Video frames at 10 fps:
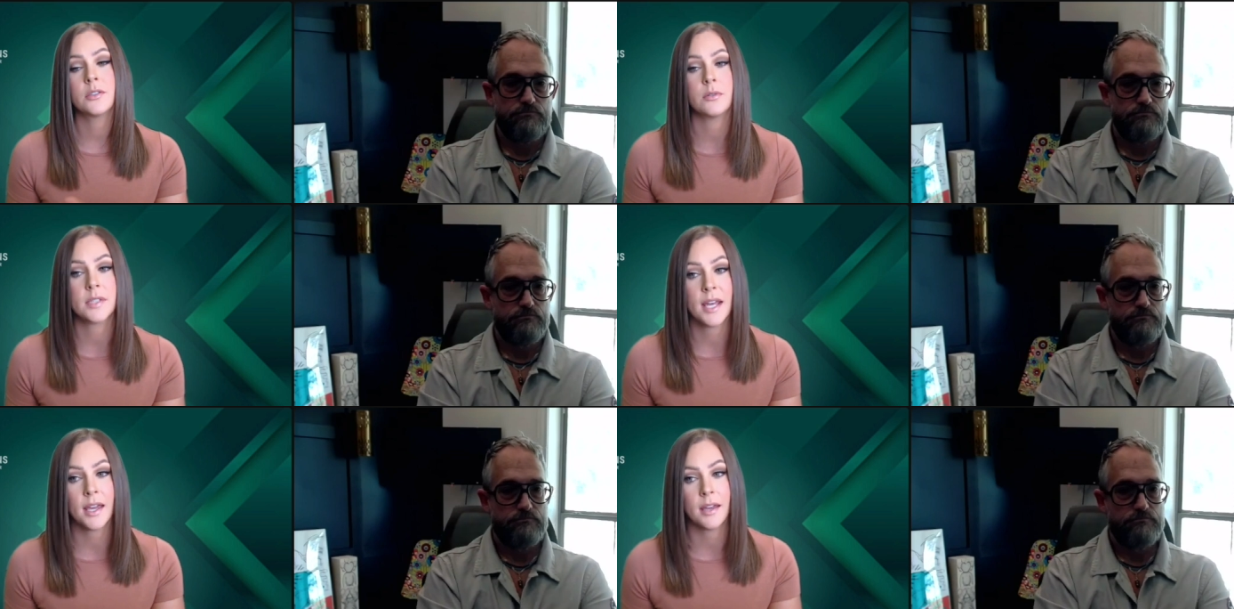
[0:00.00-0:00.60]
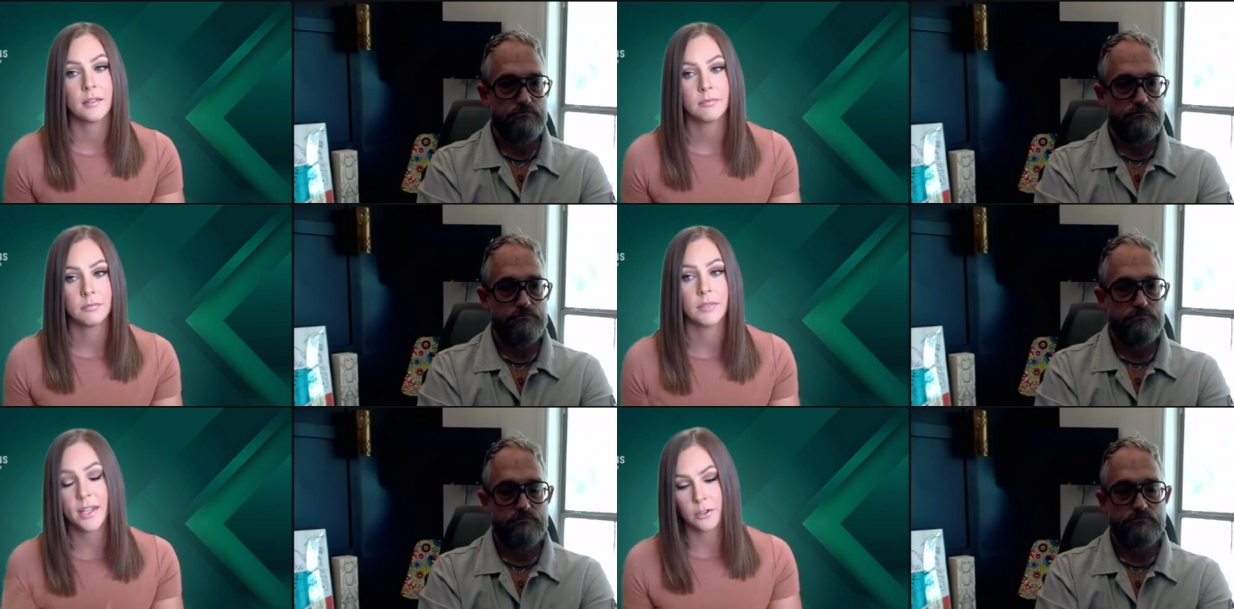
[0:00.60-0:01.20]
Speaker 1: Tuesday,
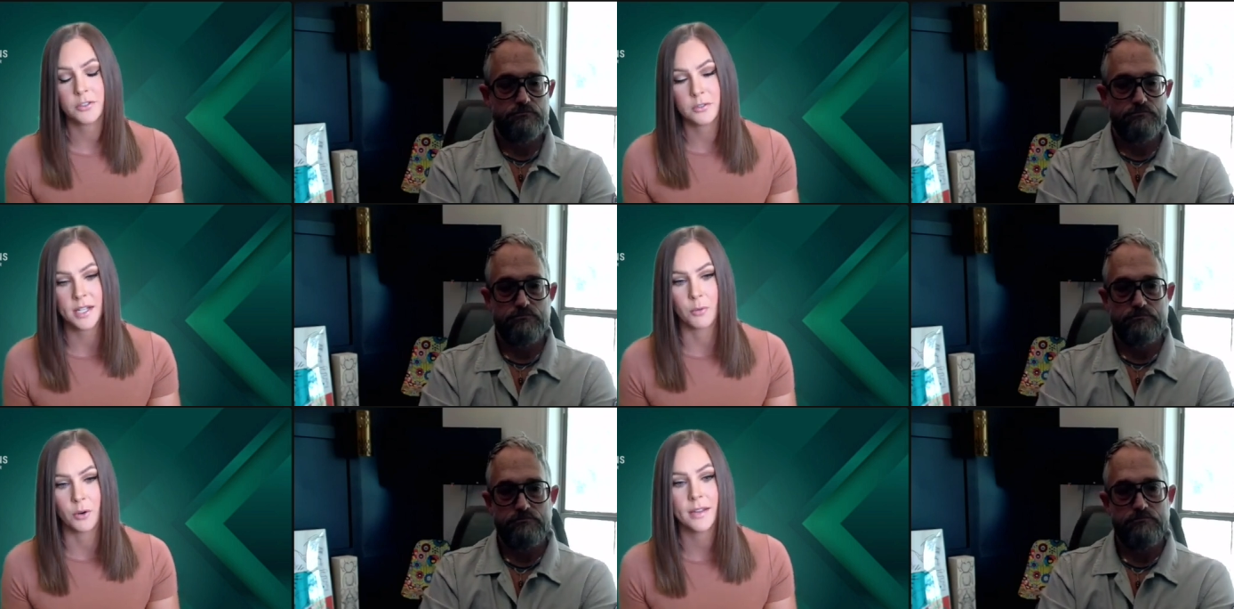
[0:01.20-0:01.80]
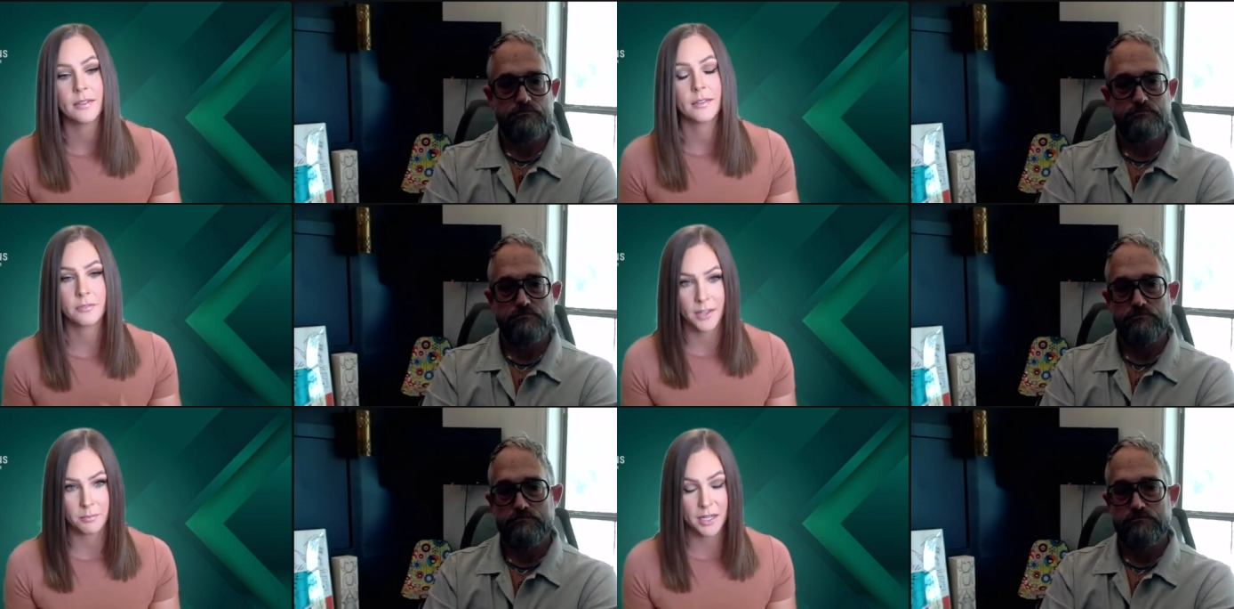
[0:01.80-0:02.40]
later Tuesday morning, the
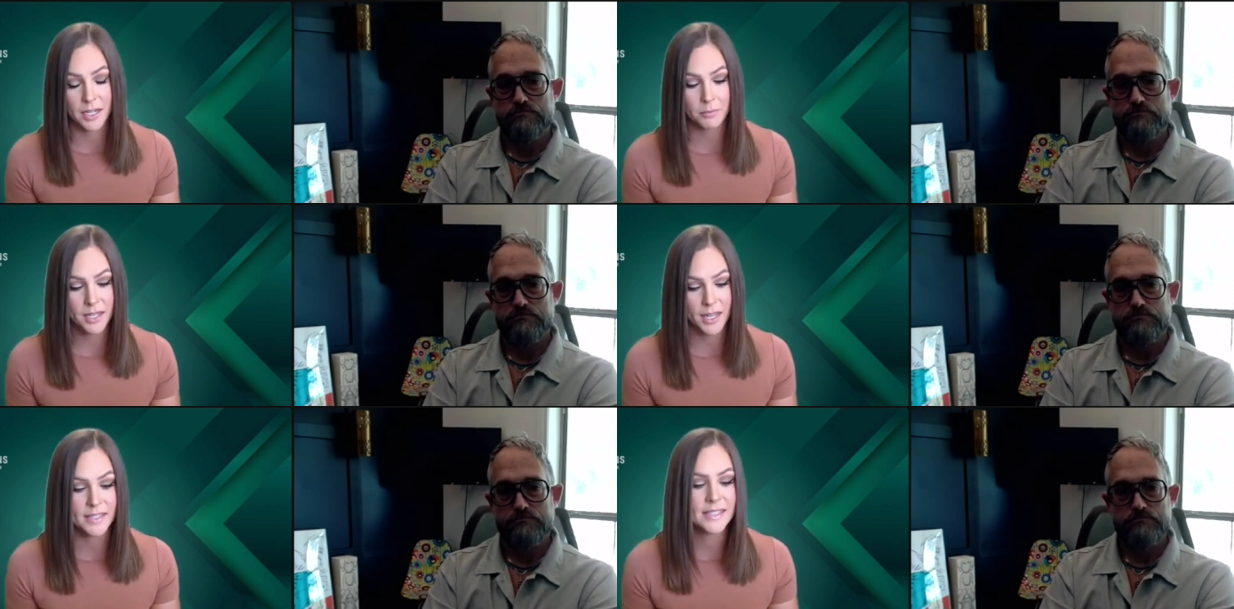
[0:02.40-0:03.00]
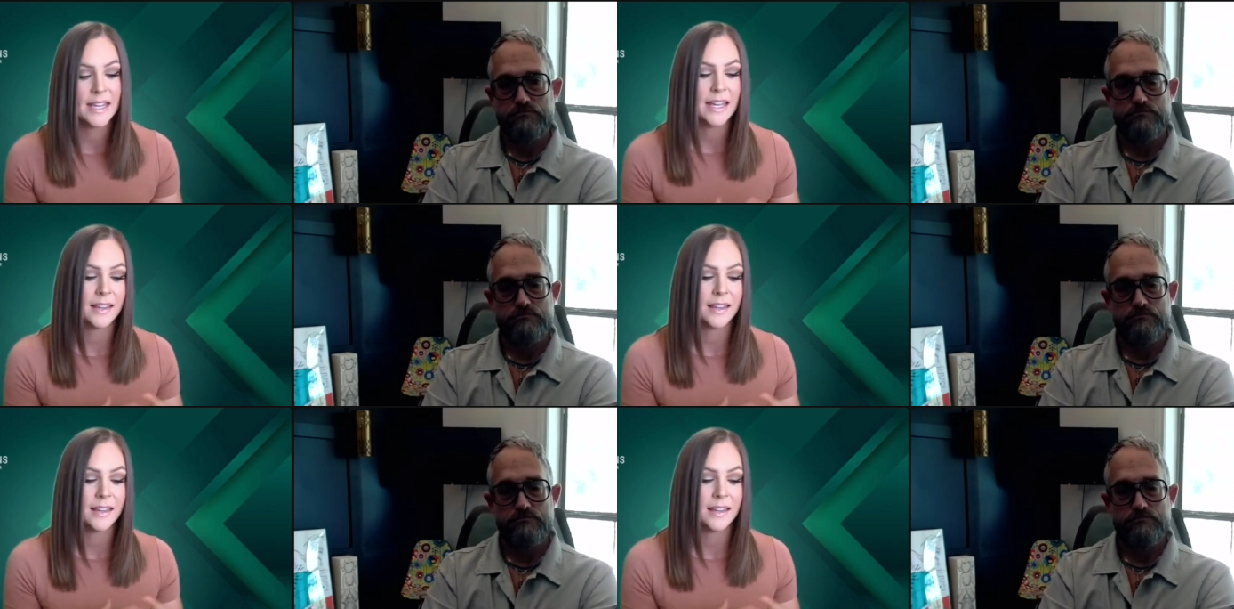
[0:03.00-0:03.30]
Fed meeting begins.